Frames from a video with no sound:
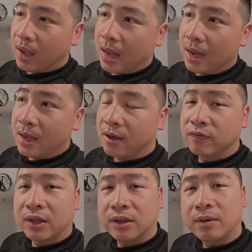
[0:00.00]
I
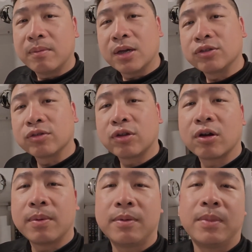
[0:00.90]
have nothing much to talk
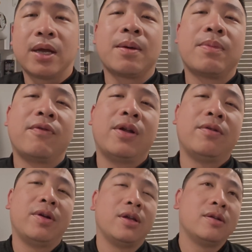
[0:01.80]
about in my campervan
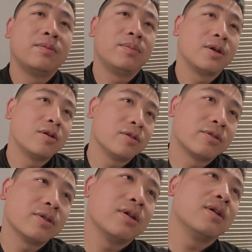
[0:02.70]
already,
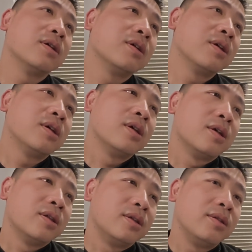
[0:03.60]
because
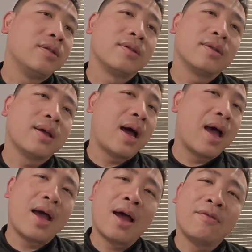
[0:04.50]
this is
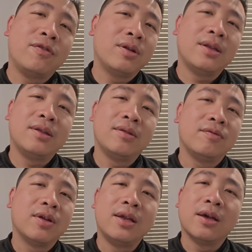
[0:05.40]
I feel that this is
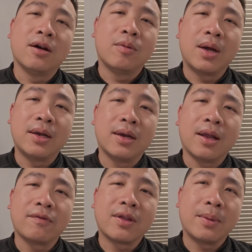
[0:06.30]
really a one in a
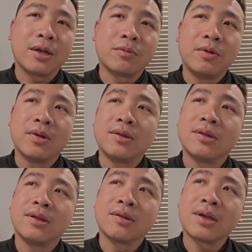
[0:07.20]
lifetime
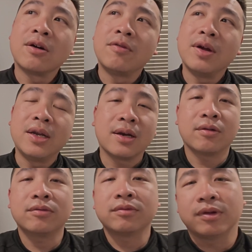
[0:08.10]
experience. It's kind of raining
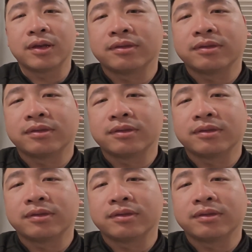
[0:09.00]
now, you can